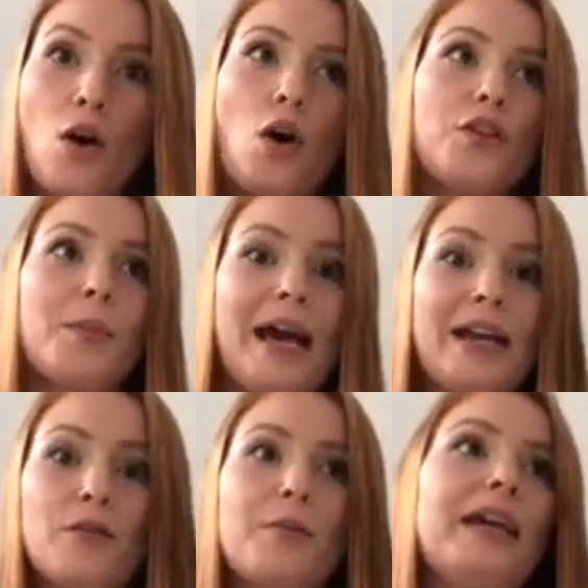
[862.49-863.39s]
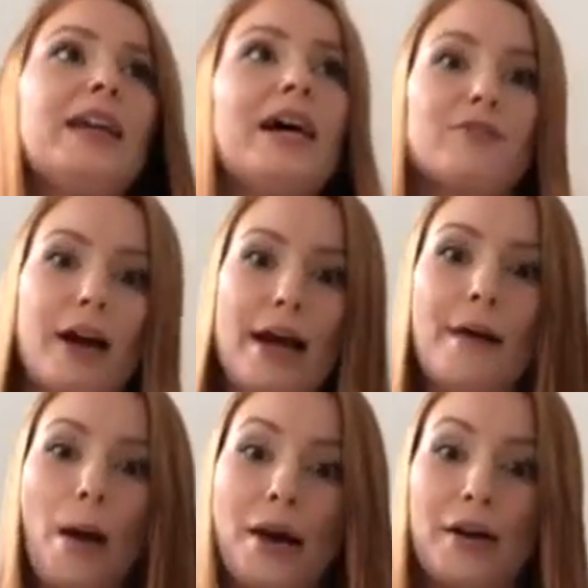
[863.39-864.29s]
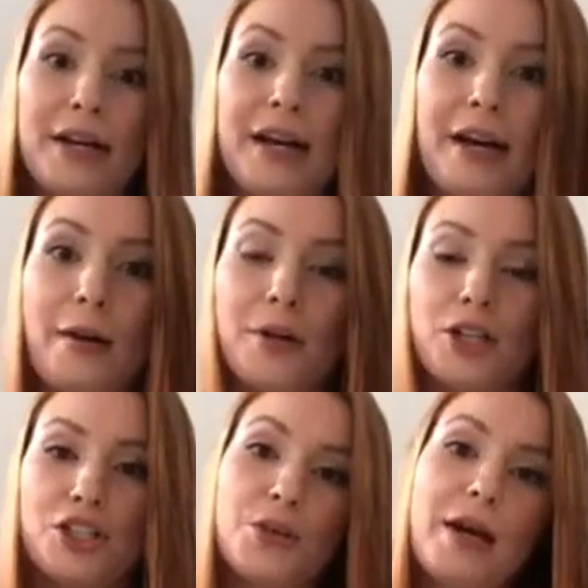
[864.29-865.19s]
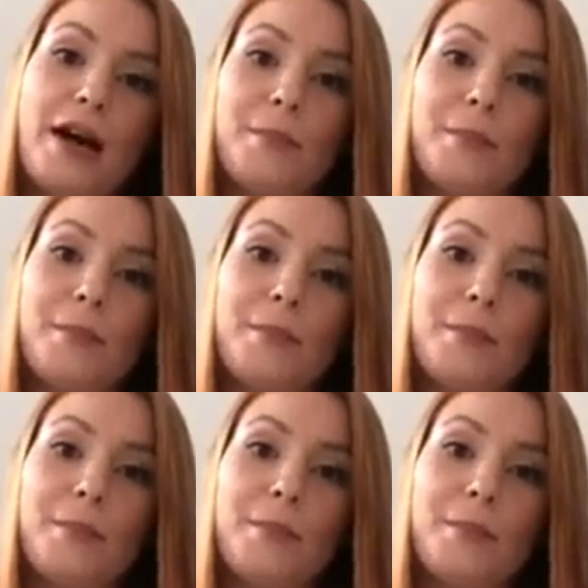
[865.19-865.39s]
or the pain of being like, right, I'm out of here, I'm going to do it,